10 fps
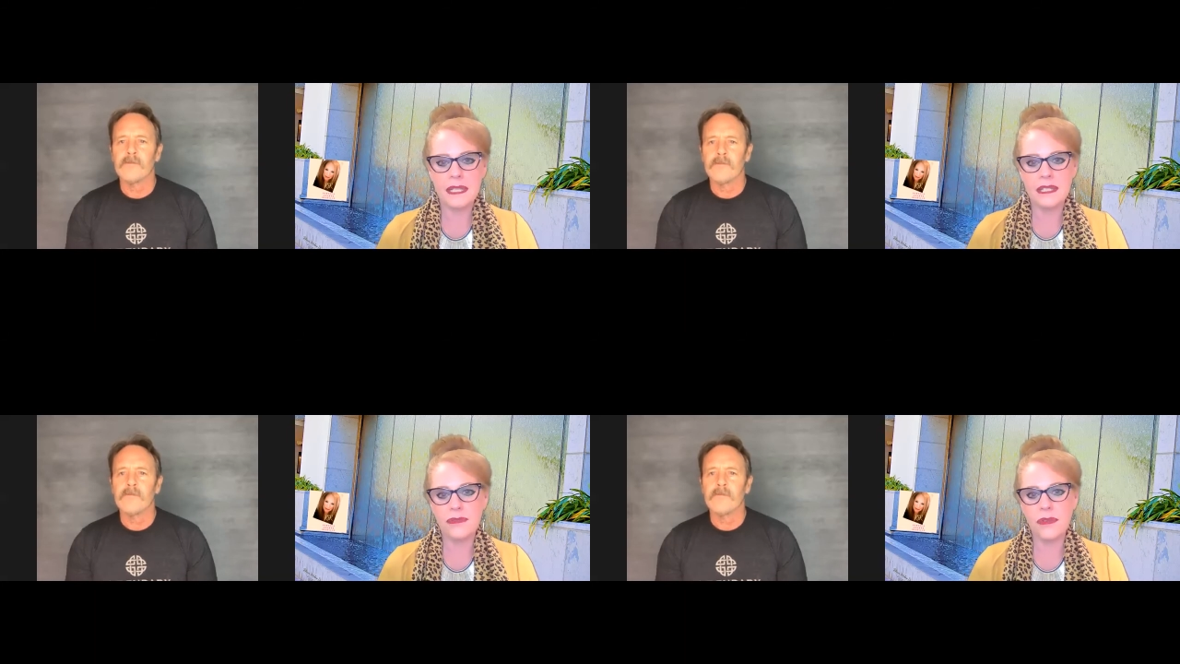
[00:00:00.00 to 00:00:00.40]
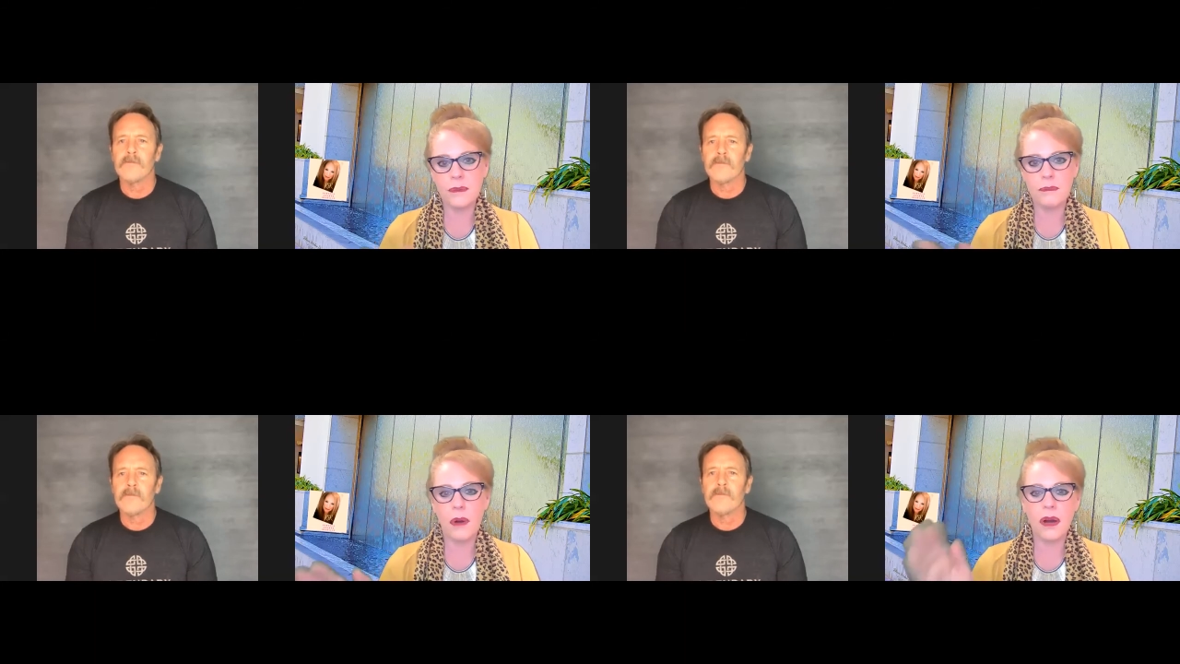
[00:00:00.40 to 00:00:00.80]

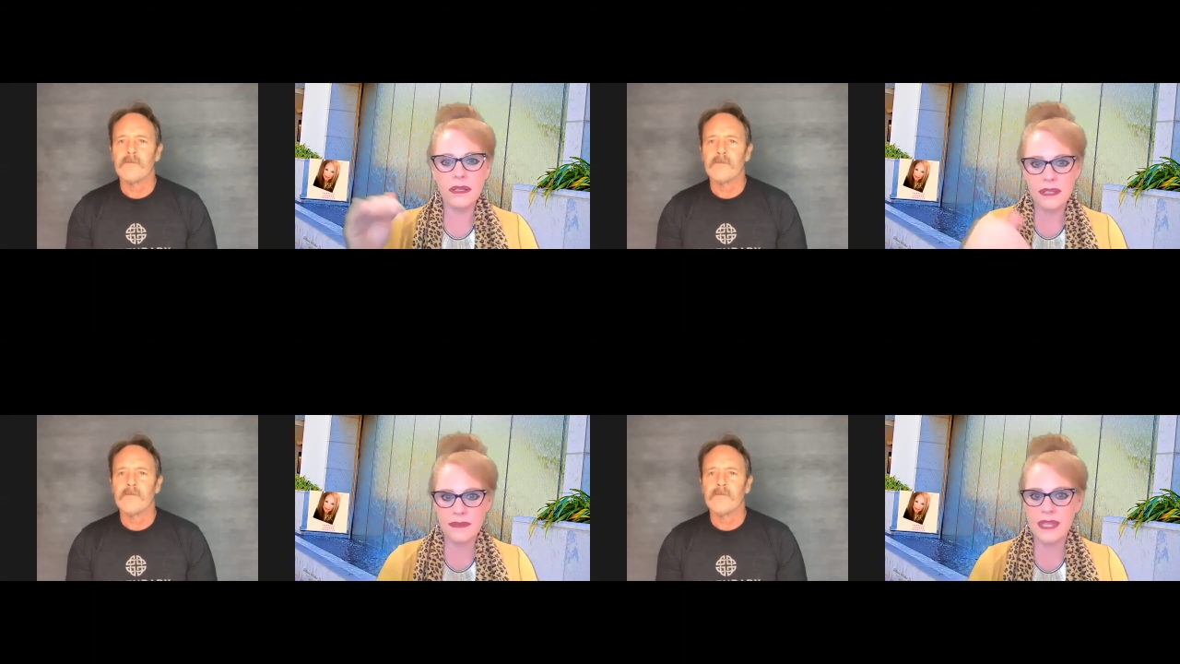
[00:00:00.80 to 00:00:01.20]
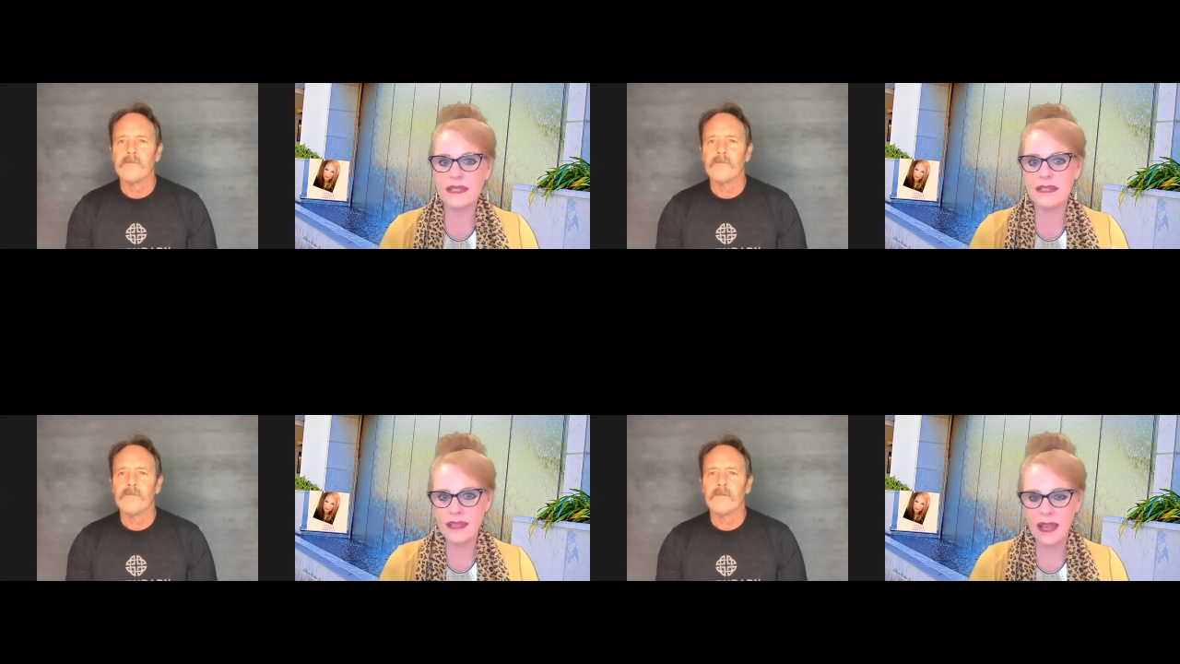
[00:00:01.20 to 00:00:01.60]
Speaker 1: different parts of
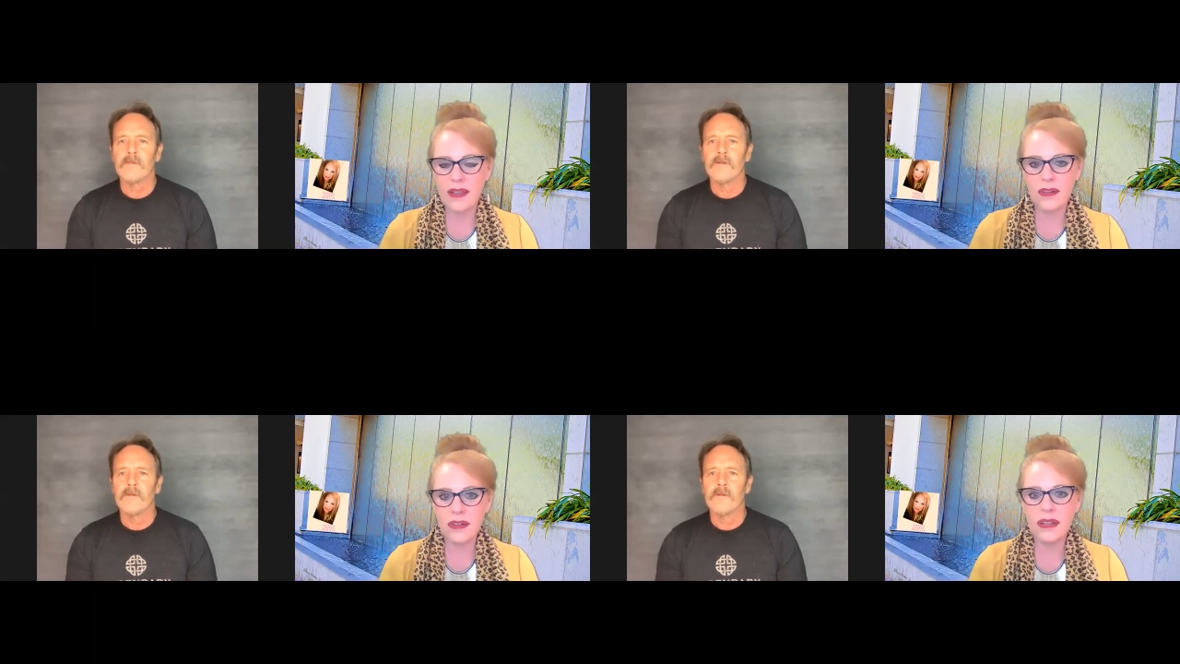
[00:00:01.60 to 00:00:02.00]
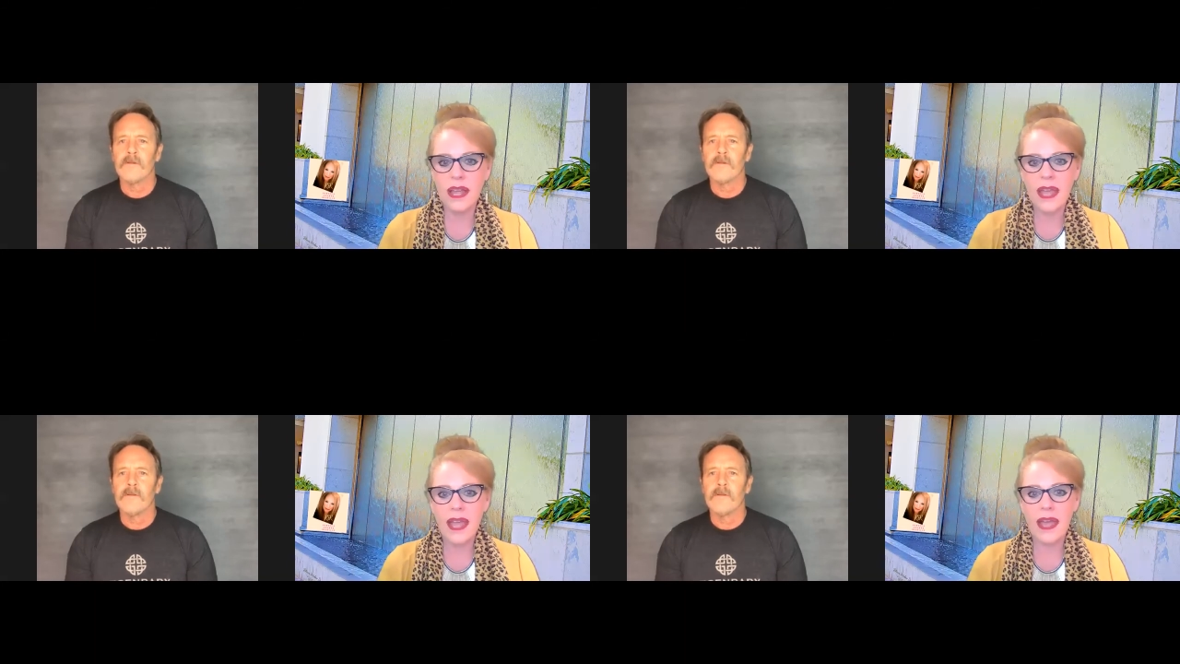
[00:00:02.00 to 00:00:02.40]
this cycle
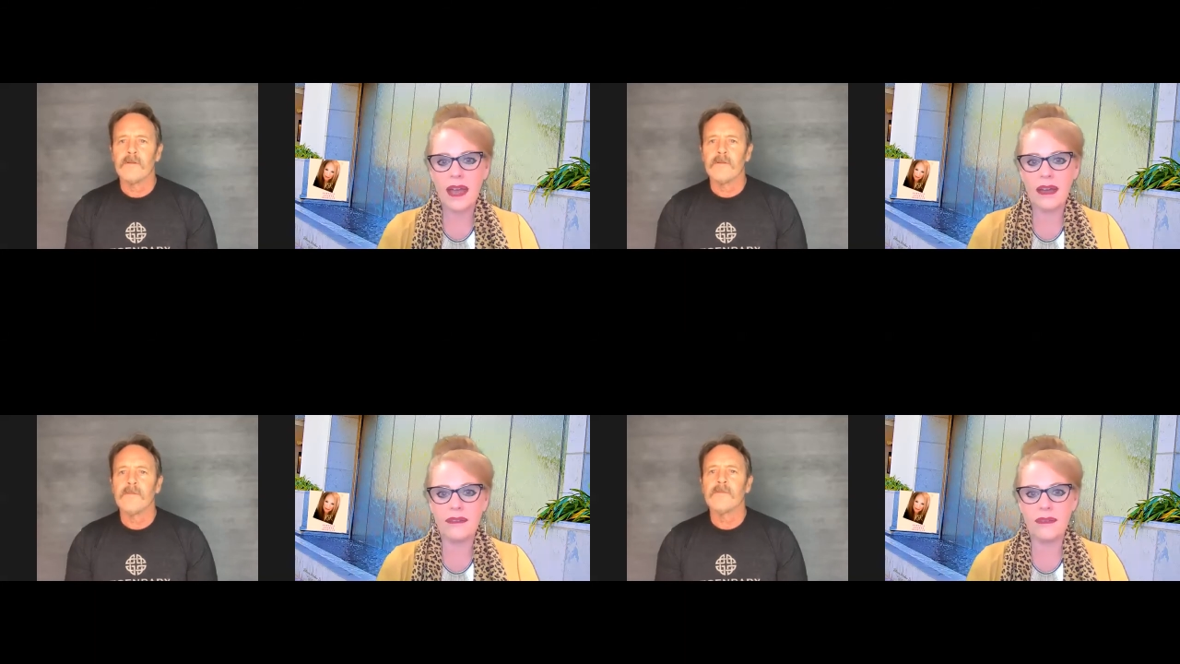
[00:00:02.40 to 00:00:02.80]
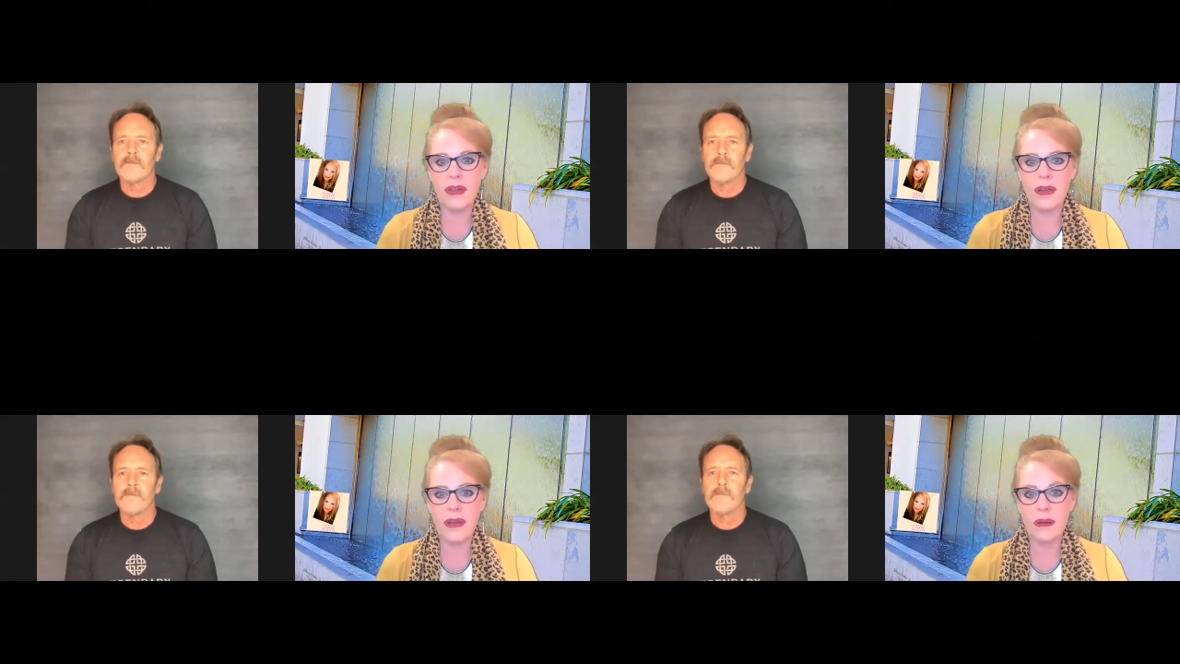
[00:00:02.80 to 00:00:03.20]
have
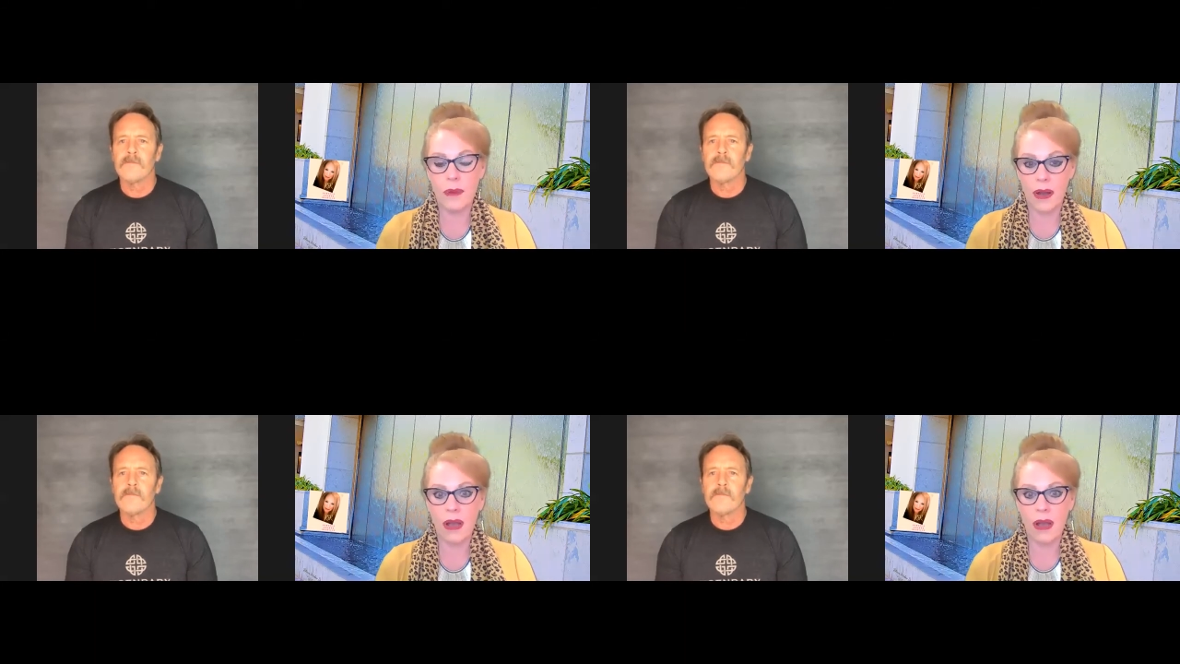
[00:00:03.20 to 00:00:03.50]
uh, went